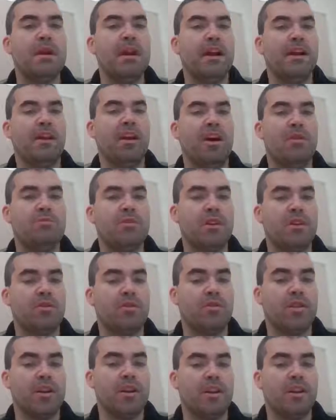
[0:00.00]
behind
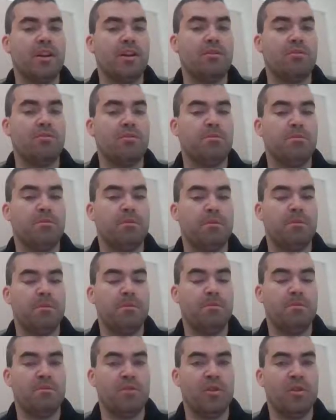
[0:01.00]
object-oriented
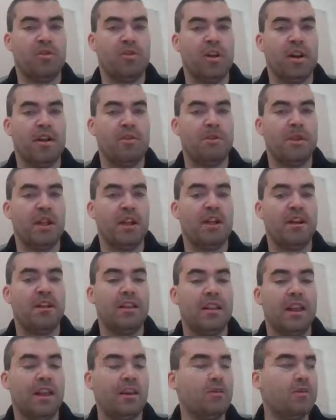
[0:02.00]
programming
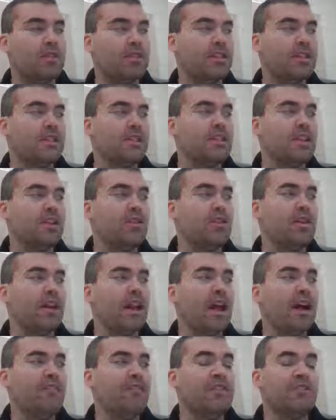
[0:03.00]
languages, is that you can
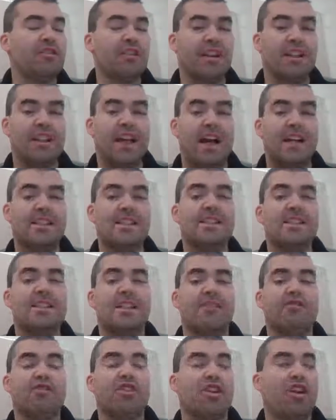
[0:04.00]
have different classes and
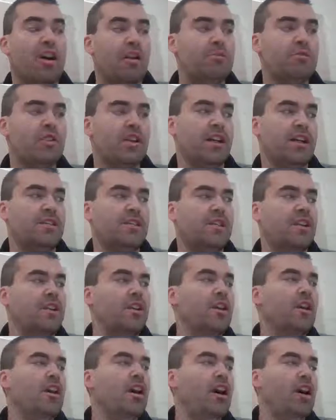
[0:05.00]
different objects.
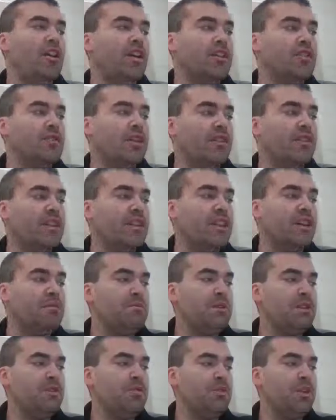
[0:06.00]
All right, so everything in
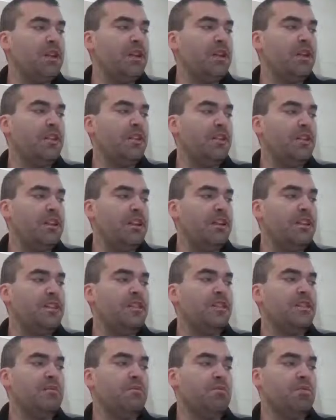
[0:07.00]
between
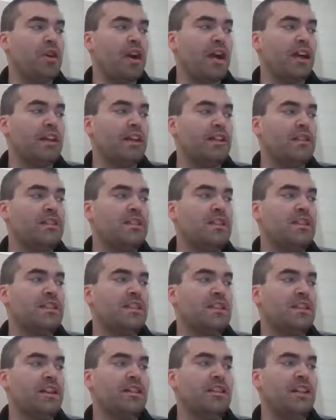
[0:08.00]
these brackets is
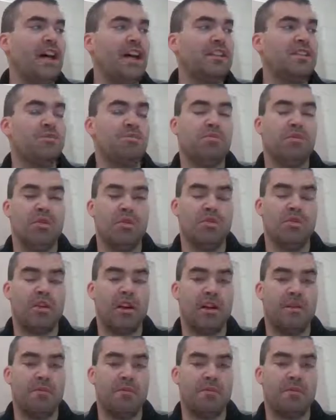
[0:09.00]
in the class
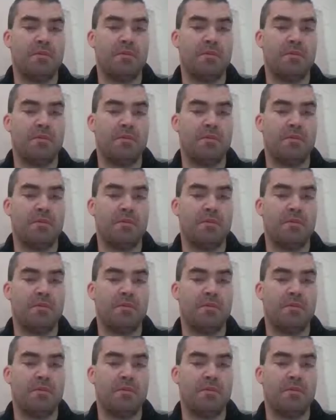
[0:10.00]
program.